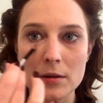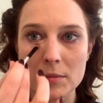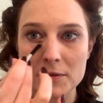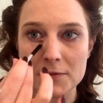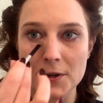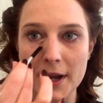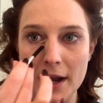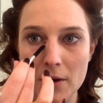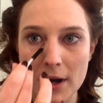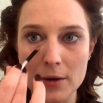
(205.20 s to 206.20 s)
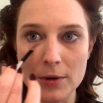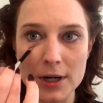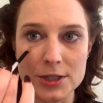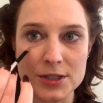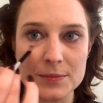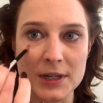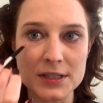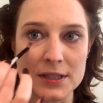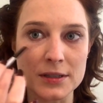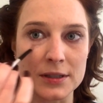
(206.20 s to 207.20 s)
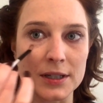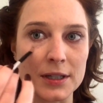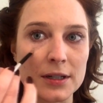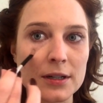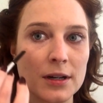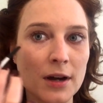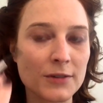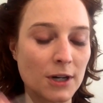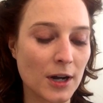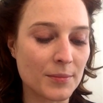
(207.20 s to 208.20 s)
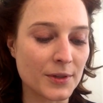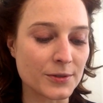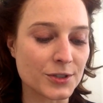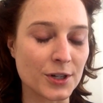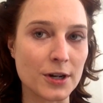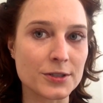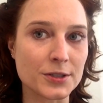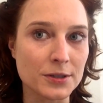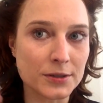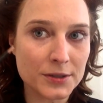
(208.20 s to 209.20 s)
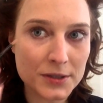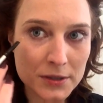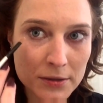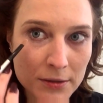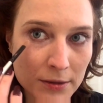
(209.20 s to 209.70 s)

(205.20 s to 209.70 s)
But for now, I want to just basically cover up those dark circles.